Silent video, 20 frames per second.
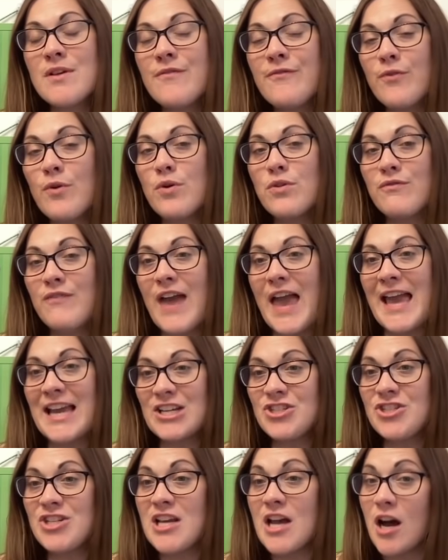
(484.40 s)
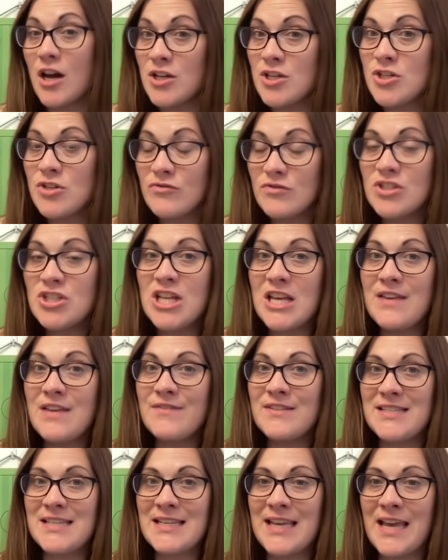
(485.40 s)
4th for XG
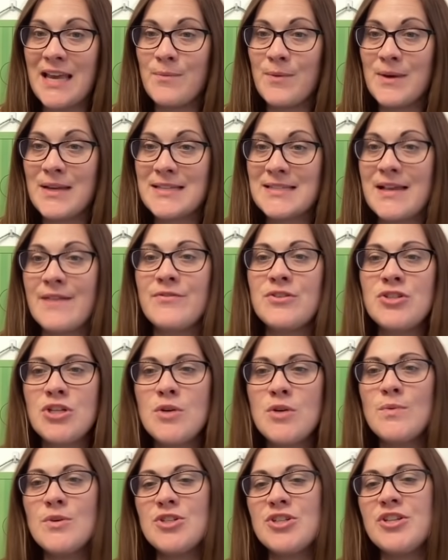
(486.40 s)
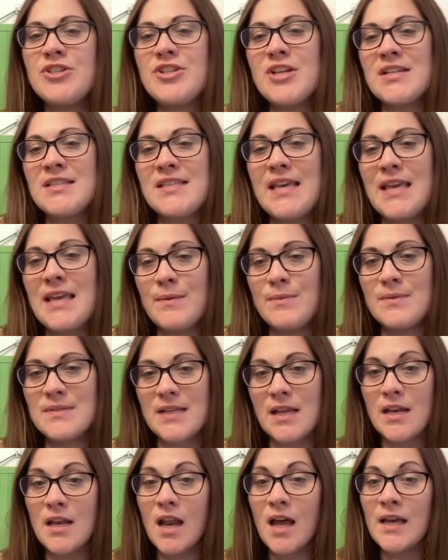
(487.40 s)
underachievers in game week 7 too, which suggests that he was
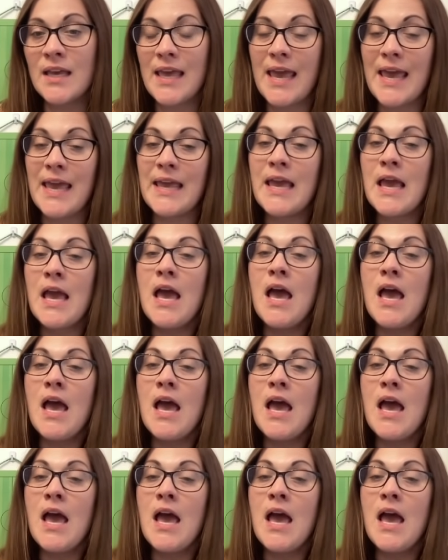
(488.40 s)
unlucky.